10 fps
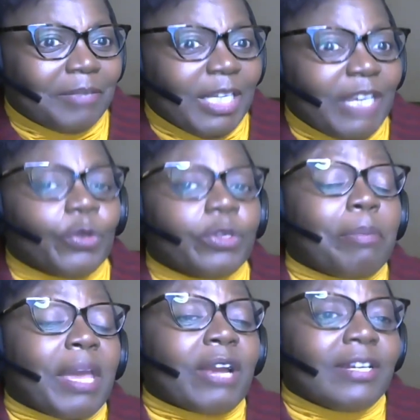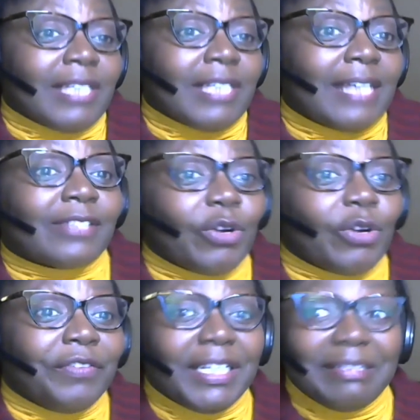even though the parent has
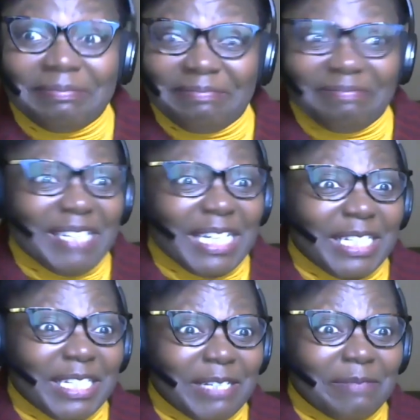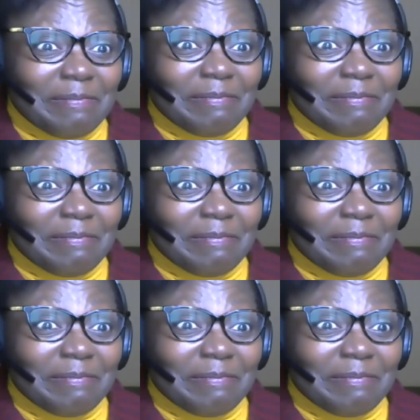COVID-19.